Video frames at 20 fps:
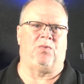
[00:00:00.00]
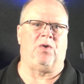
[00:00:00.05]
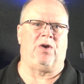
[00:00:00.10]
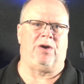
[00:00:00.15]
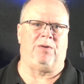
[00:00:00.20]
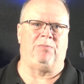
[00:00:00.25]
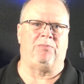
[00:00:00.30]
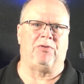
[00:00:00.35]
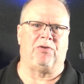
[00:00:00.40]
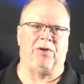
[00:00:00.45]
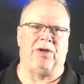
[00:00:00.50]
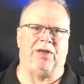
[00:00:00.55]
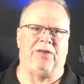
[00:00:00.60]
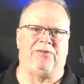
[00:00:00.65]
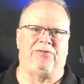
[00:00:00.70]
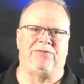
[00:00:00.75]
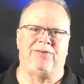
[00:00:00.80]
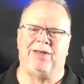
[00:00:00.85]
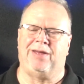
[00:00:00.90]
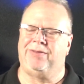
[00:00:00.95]

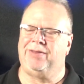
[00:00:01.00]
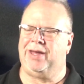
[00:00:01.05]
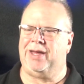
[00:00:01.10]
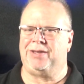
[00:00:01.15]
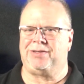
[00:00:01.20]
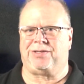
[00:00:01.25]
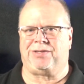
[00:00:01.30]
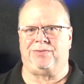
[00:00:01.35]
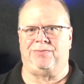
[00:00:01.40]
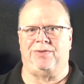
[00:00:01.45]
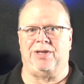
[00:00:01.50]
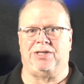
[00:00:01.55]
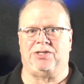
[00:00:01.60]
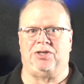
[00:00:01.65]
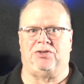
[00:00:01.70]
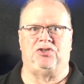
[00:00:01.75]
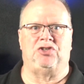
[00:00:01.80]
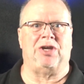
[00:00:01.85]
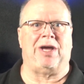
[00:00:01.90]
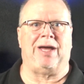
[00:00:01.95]
WordPress. Now that's a
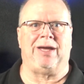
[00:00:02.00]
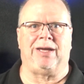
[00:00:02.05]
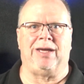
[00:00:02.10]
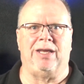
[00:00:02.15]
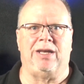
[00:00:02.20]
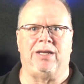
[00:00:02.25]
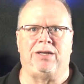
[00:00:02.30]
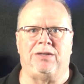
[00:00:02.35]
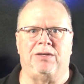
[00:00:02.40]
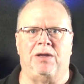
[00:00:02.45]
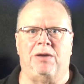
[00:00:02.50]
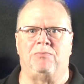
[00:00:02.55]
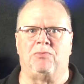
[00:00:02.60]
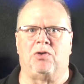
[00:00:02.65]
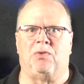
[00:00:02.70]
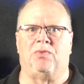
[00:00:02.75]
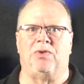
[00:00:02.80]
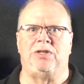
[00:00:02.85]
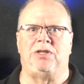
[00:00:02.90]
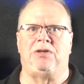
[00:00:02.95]
gigantic number
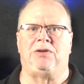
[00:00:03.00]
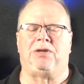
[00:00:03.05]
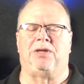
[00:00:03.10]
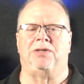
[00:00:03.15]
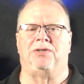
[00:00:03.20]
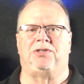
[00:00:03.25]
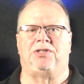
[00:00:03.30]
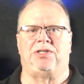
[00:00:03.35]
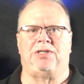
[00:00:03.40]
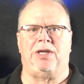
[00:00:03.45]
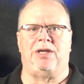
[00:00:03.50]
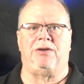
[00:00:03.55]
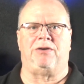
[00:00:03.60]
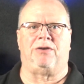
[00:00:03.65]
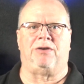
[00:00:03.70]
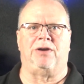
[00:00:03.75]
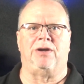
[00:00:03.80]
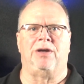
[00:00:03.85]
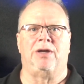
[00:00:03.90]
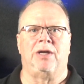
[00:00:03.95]
when you
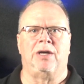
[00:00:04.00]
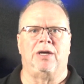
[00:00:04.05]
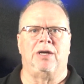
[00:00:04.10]
consider